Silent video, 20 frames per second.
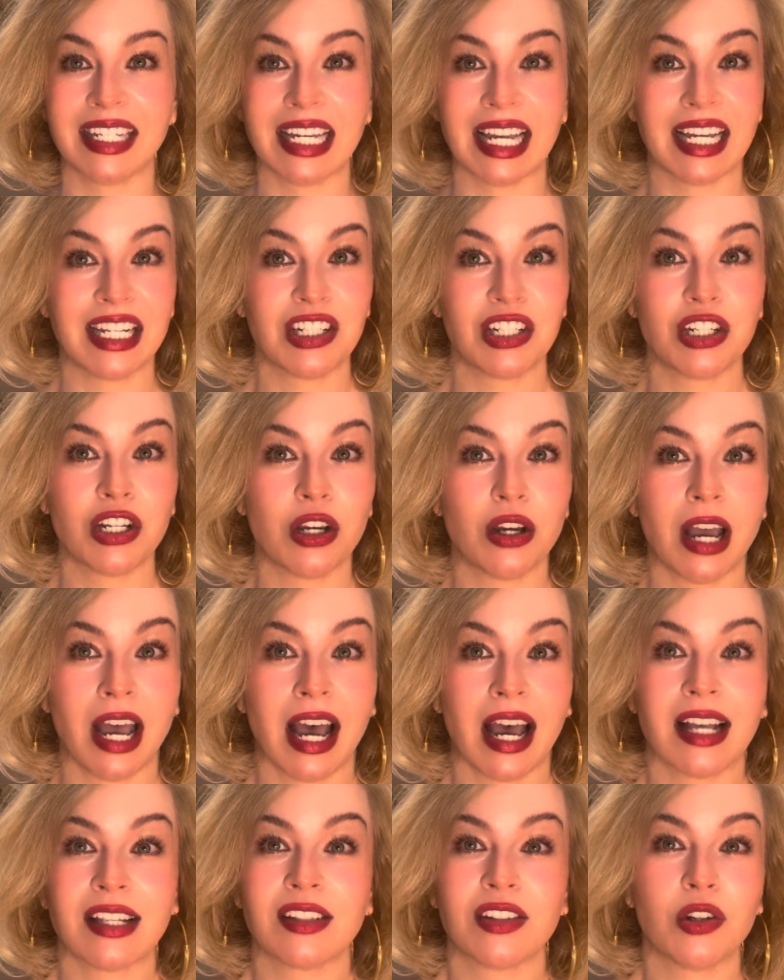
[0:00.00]

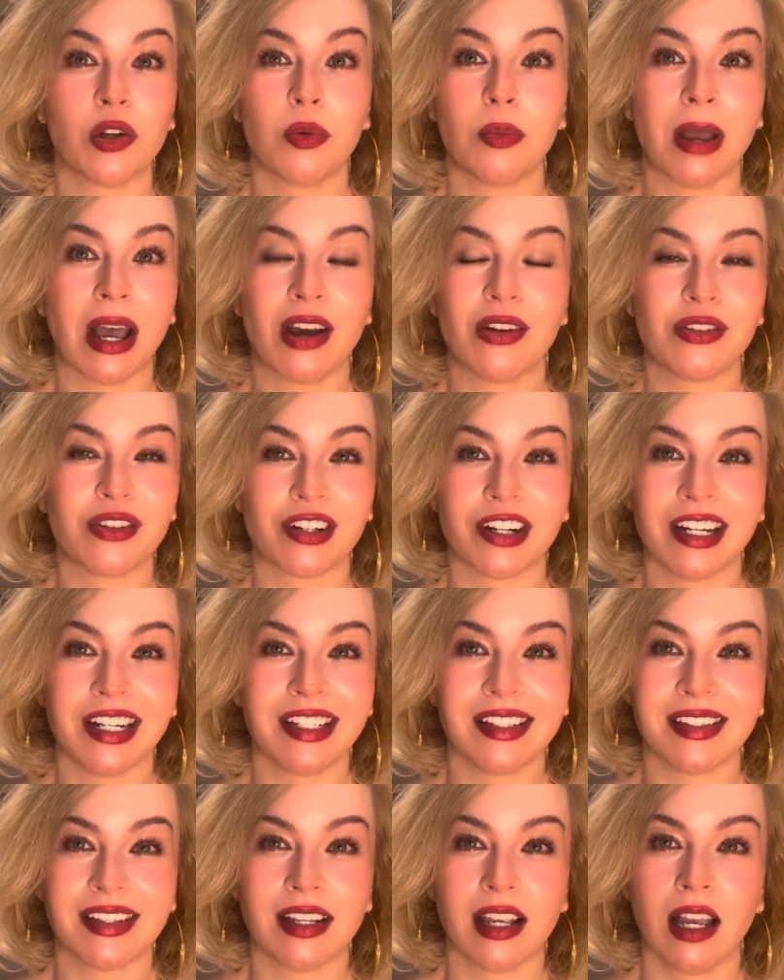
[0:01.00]
has no
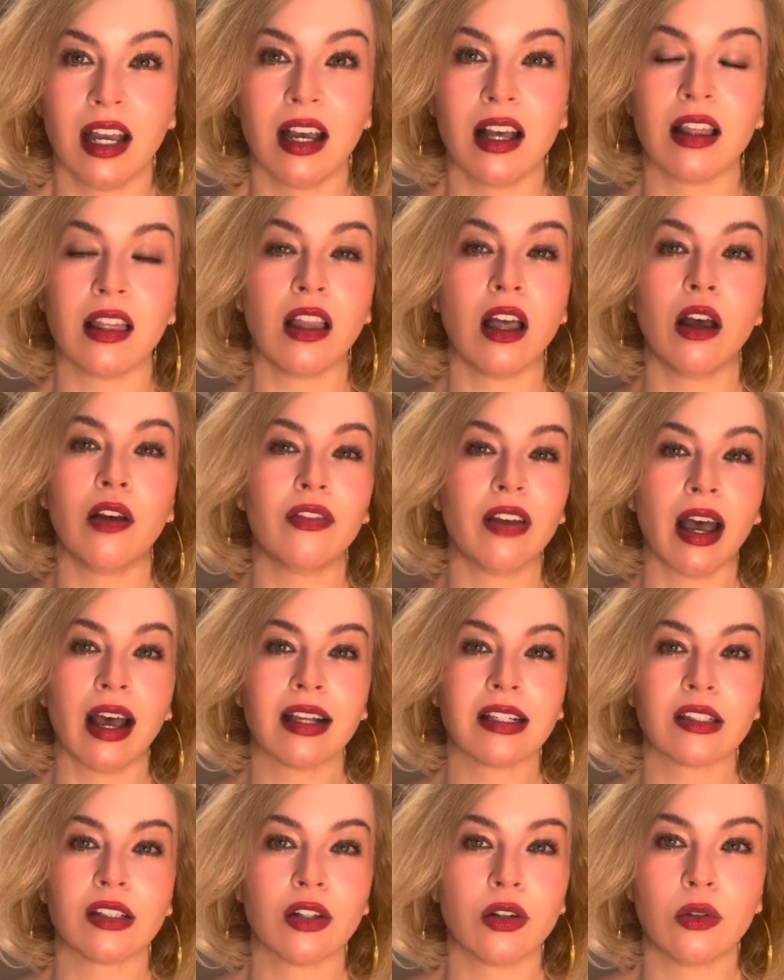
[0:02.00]
boundaries. Love
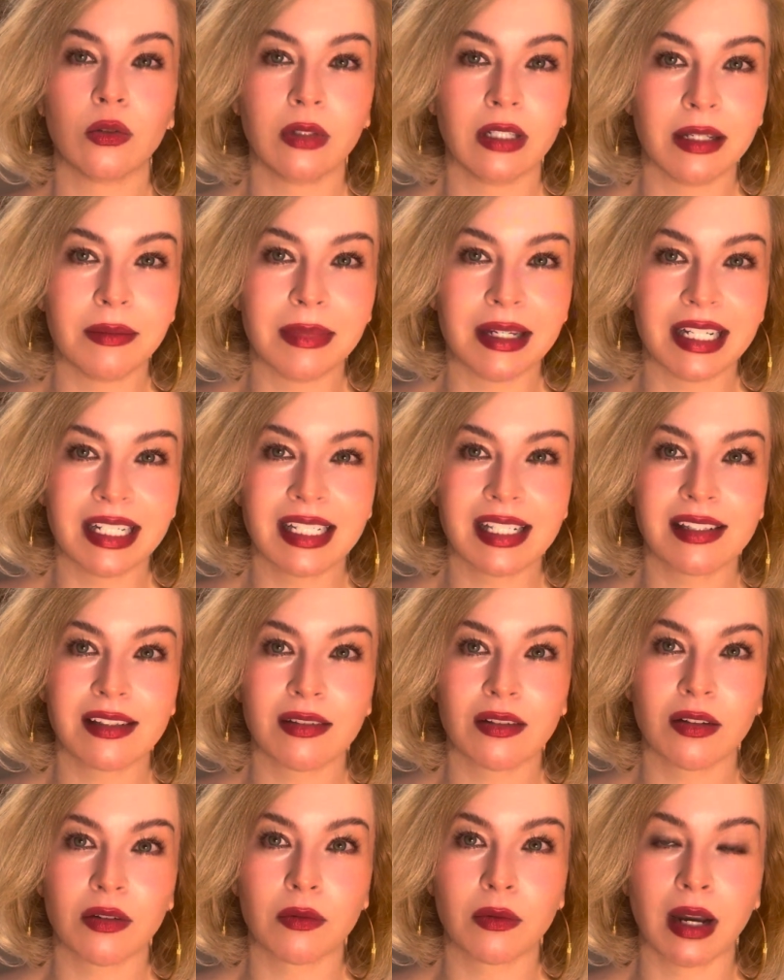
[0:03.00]
has no
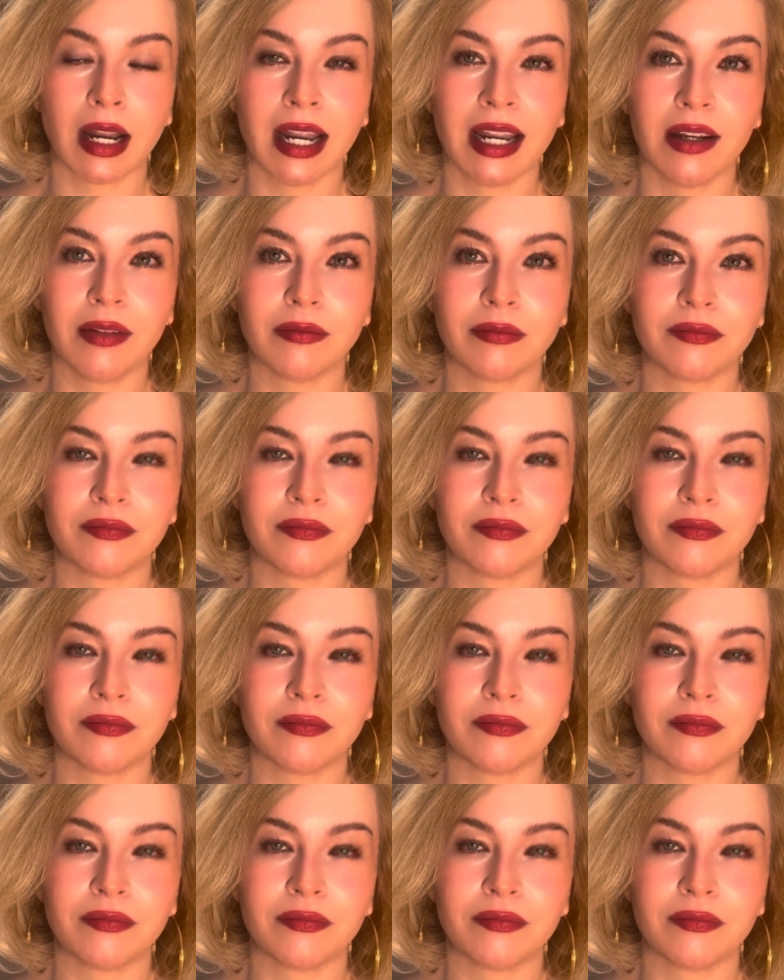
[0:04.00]
limits, right?